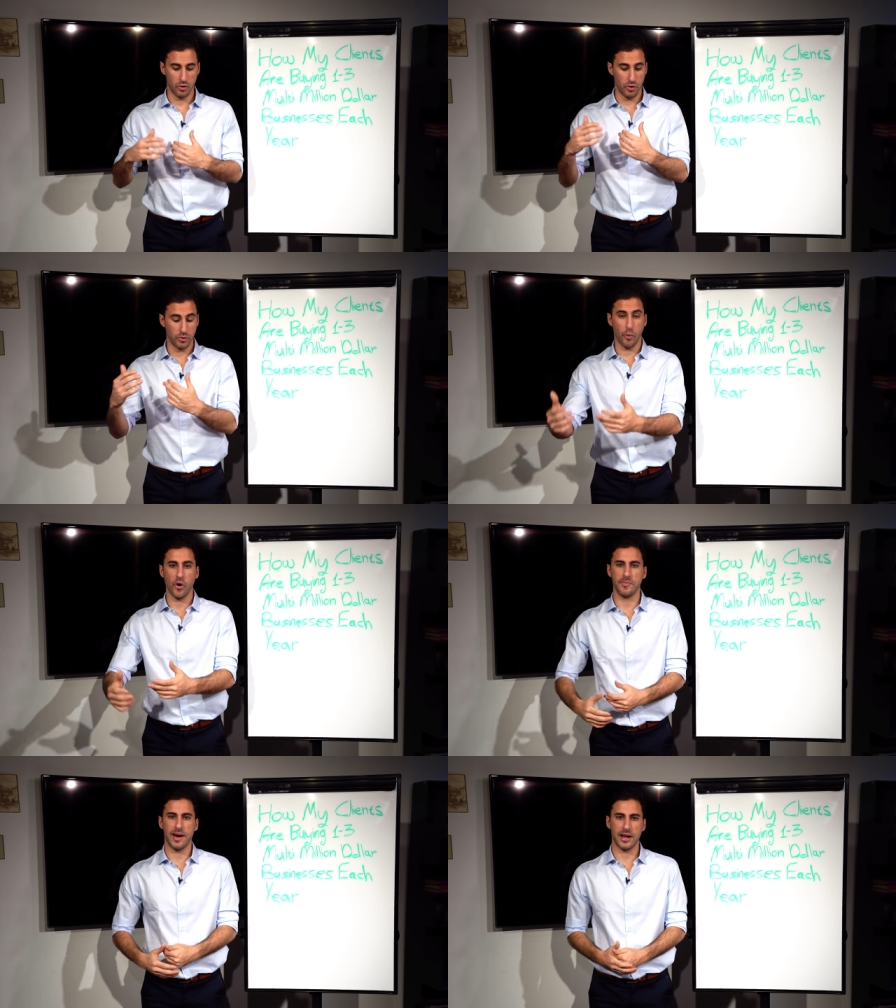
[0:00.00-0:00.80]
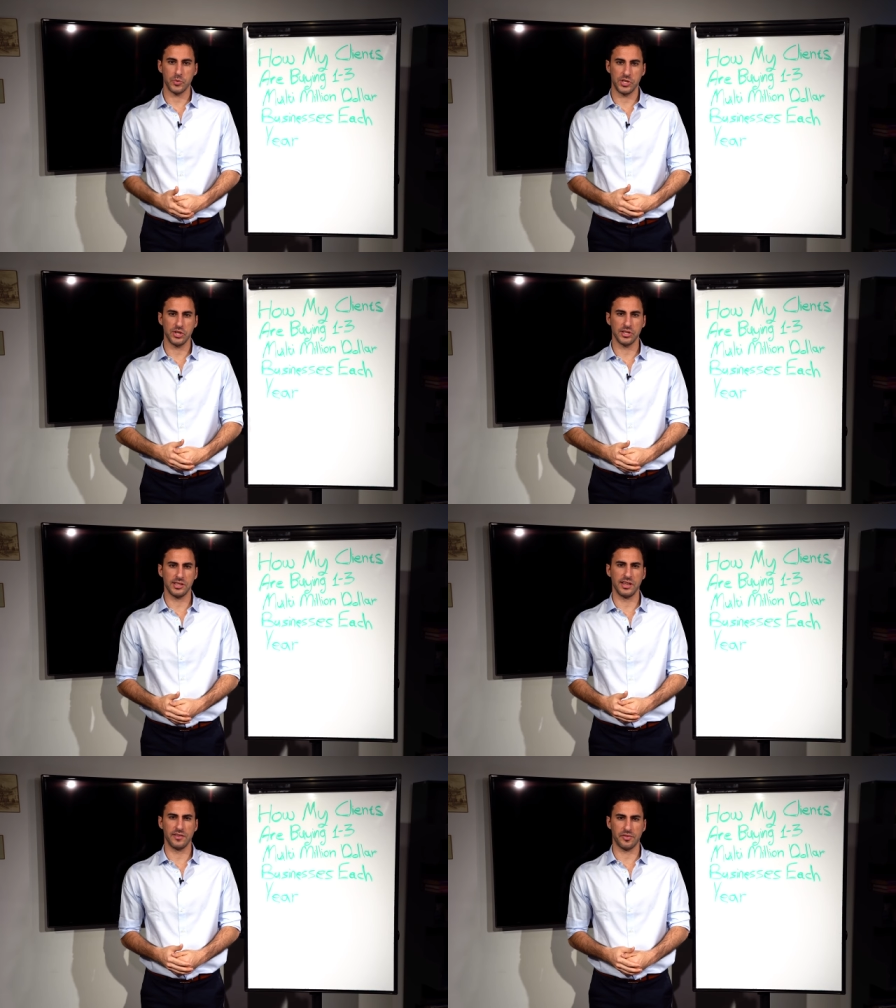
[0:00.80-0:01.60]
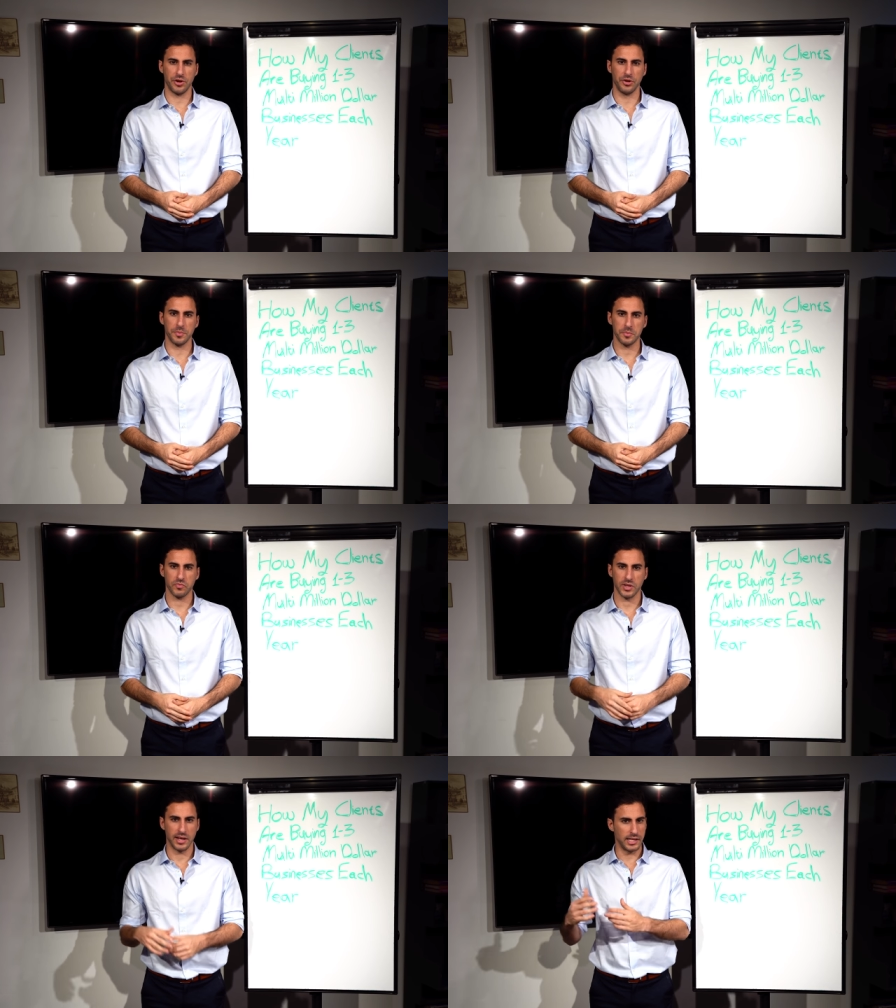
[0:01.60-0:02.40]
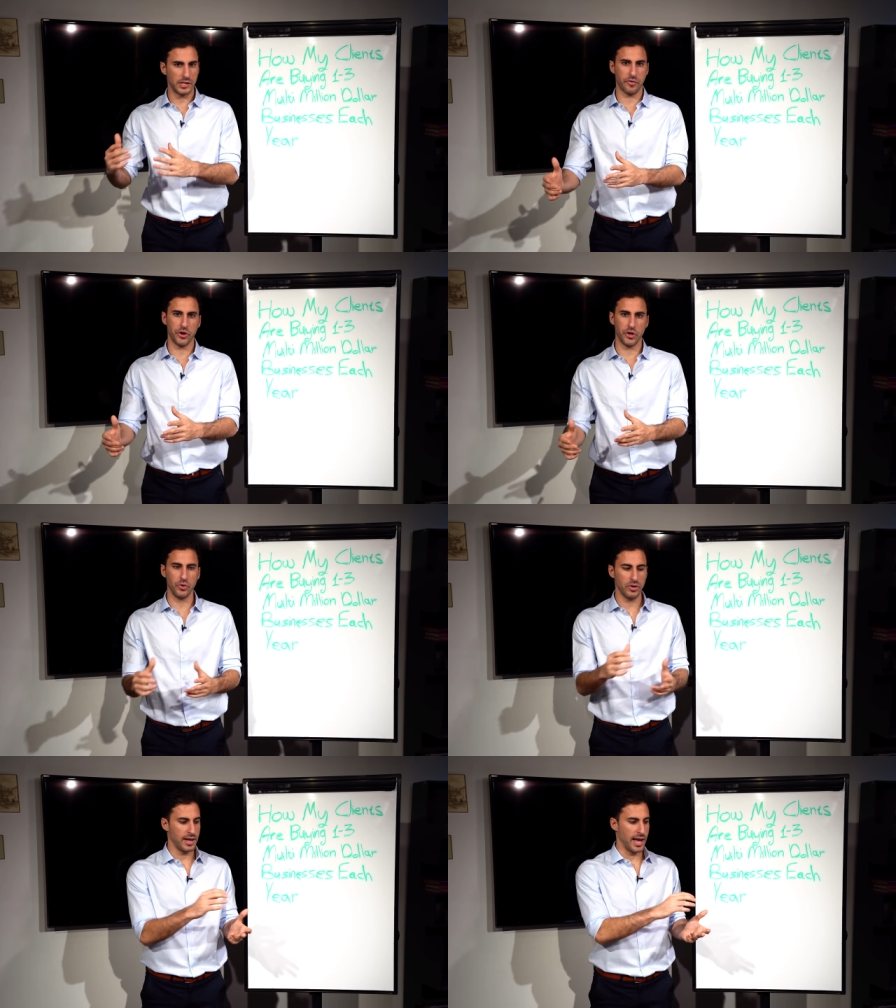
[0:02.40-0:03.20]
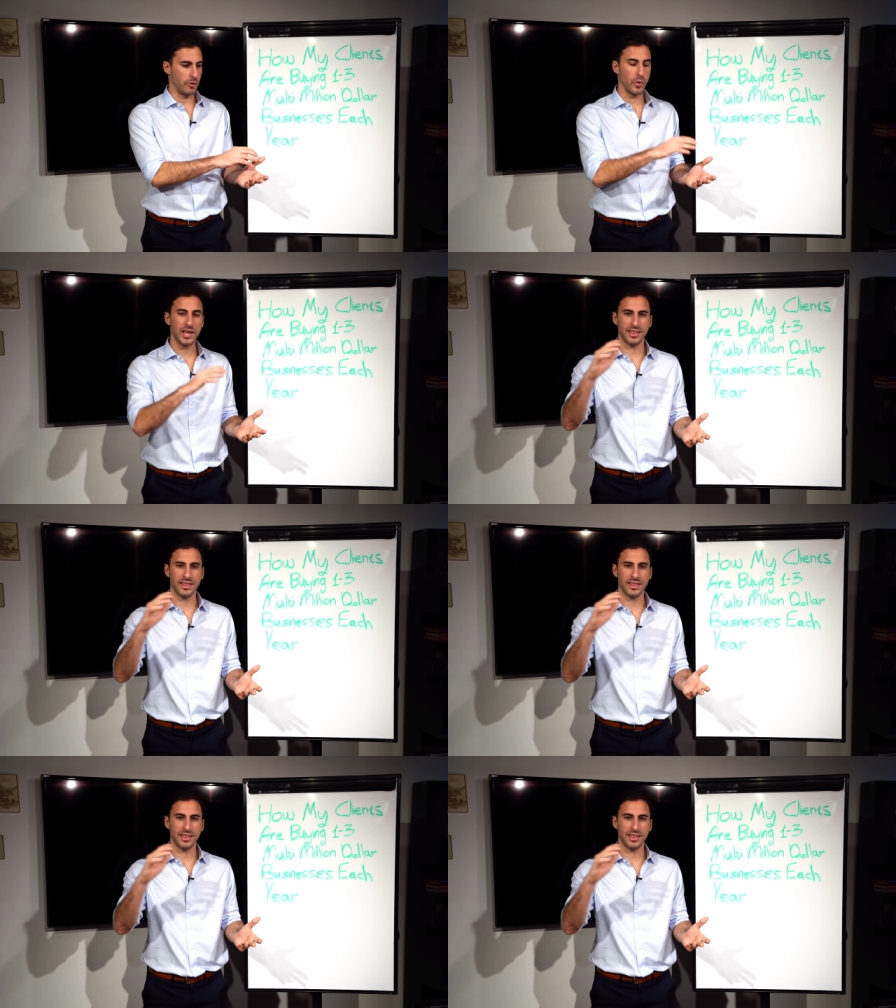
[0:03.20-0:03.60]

or growing by acquisitions is even for you and it's for you, and